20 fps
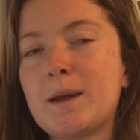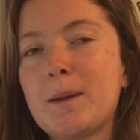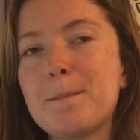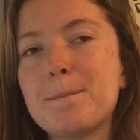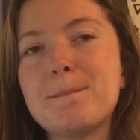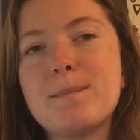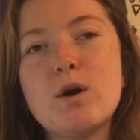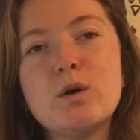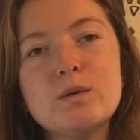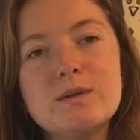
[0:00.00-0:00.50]

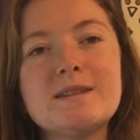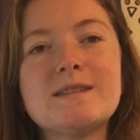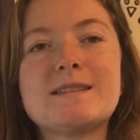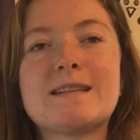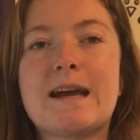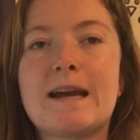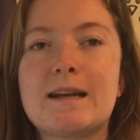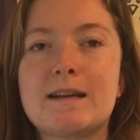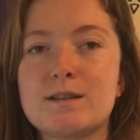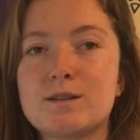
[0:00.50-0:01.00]
Most
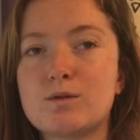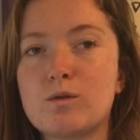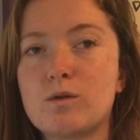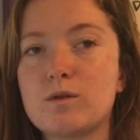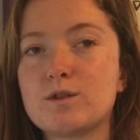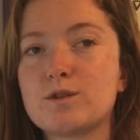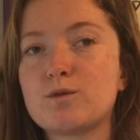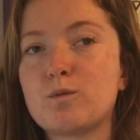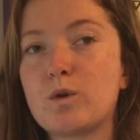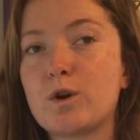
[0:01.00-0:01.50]

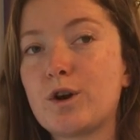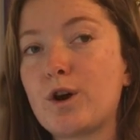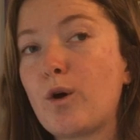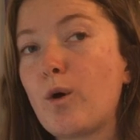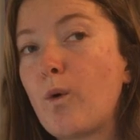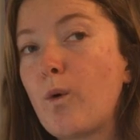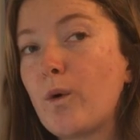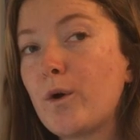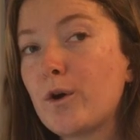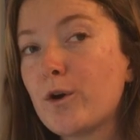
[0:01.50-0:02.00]
dinosaurs were
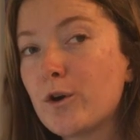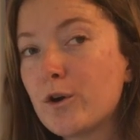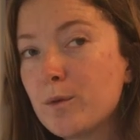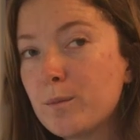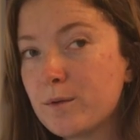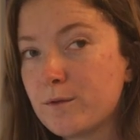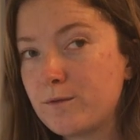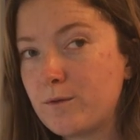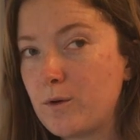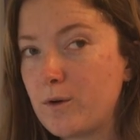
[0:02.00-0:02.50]

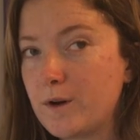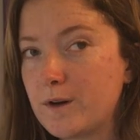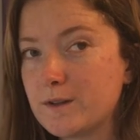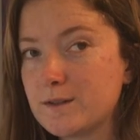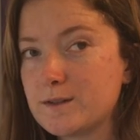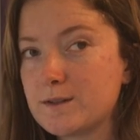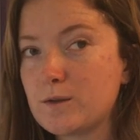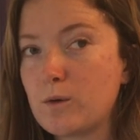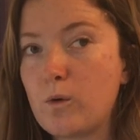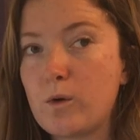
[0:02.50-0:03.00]

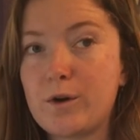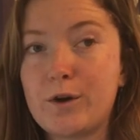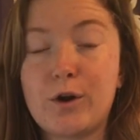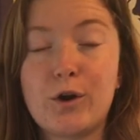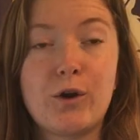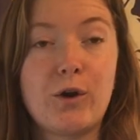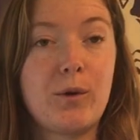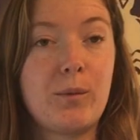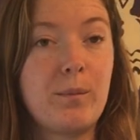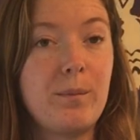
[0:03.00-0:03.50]
herbivores or
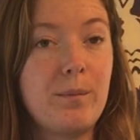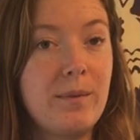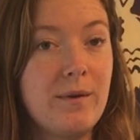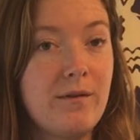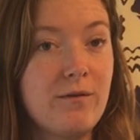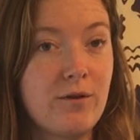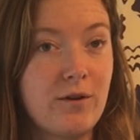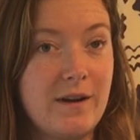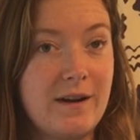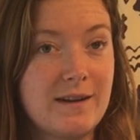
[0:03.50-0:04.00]

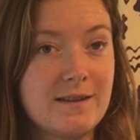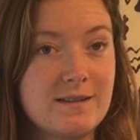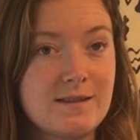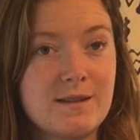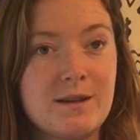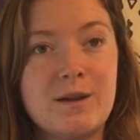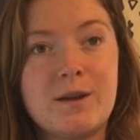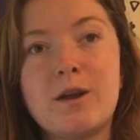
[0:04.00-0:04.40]
herbivorous,